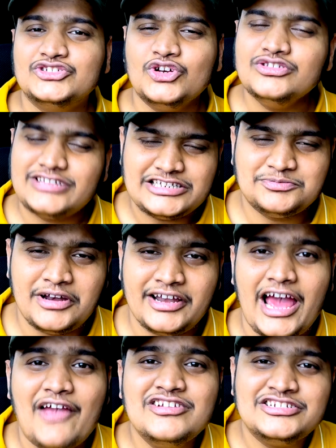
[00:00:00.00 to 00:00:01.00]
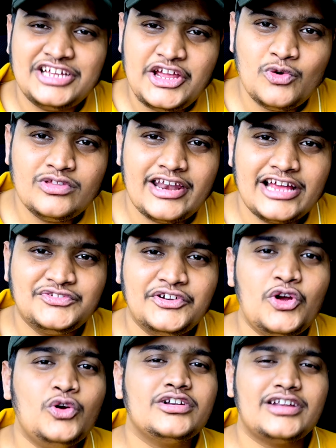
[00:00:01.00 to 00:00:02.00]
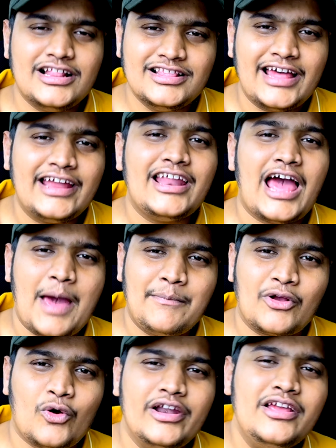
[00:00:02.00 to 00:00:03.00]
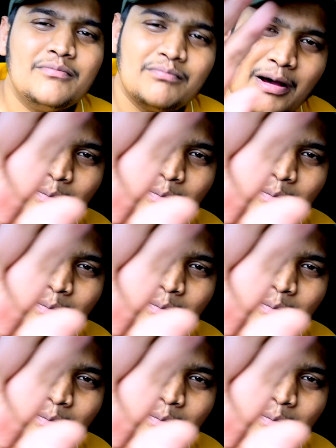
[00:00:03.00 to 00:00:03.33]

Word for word: So that's been it. I will see you in the next video. Till then, happy coding. Bye